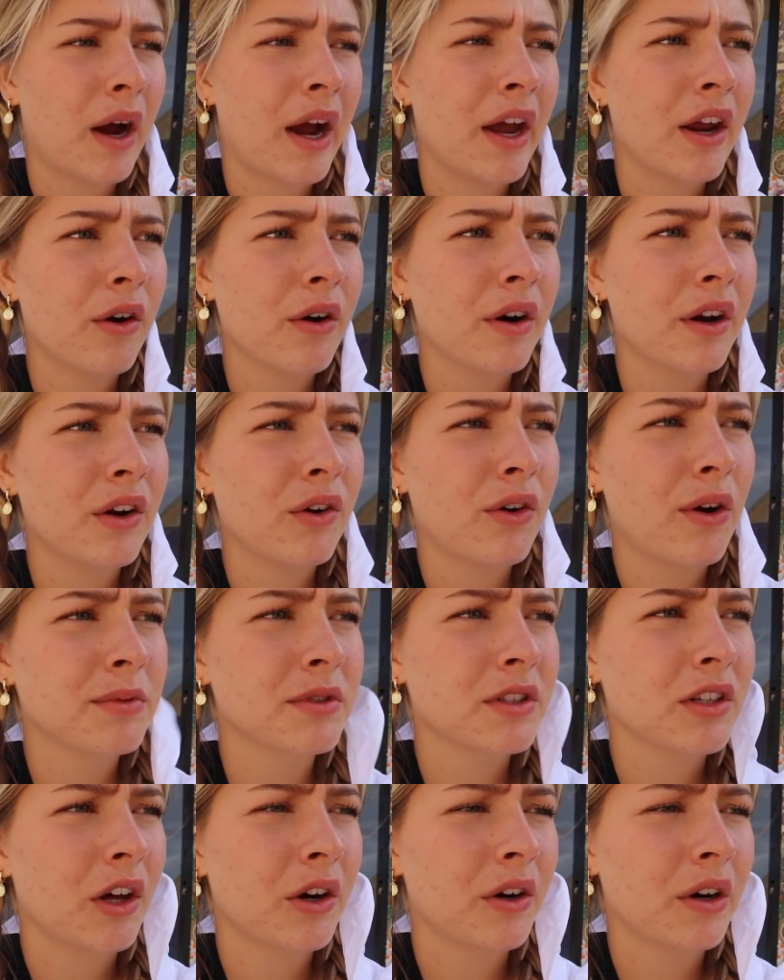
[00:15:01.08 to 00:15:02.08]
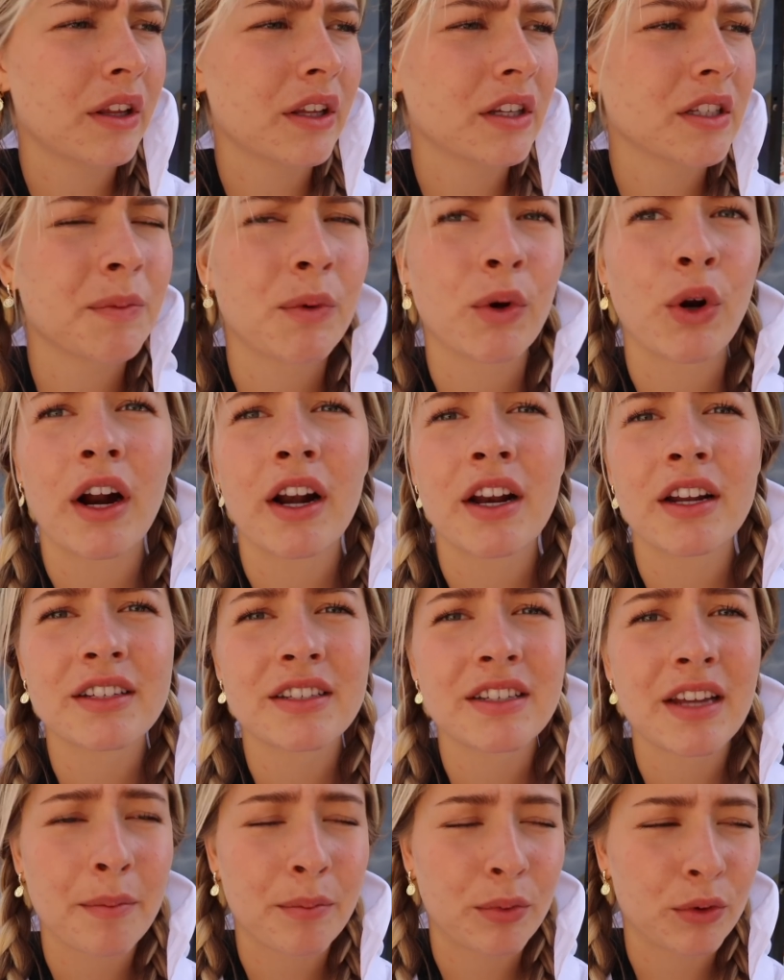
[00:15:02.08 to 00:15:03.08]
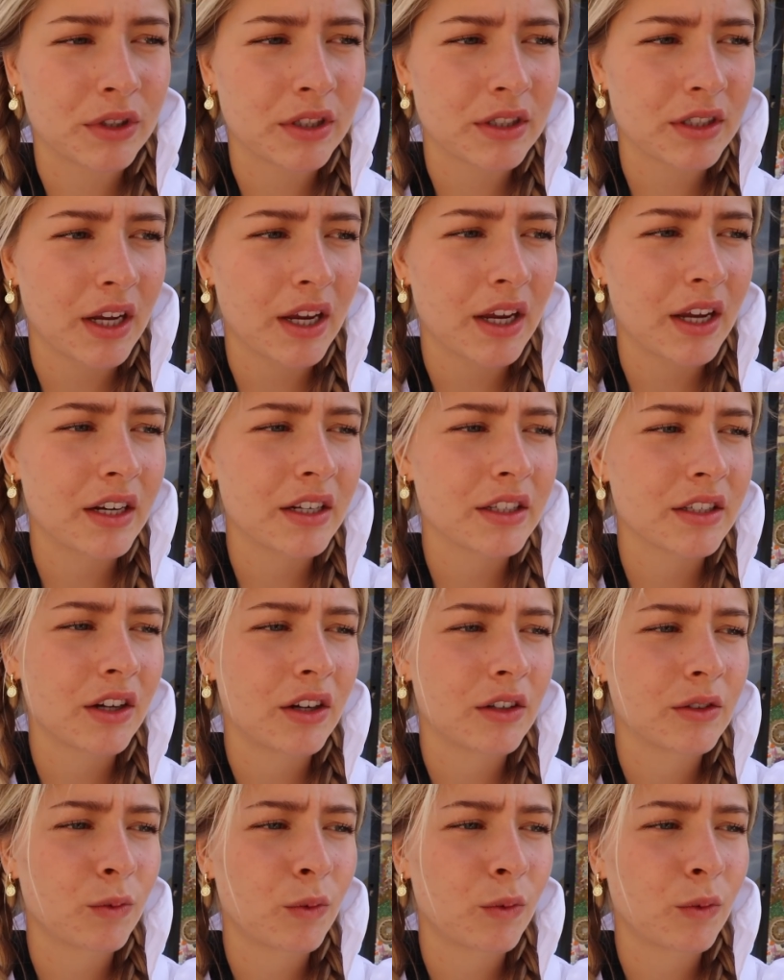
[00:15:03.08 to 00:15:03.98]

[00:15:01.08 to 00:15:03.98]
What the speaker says: I already know I'm slaughtering this, but we're at a temple today and it's called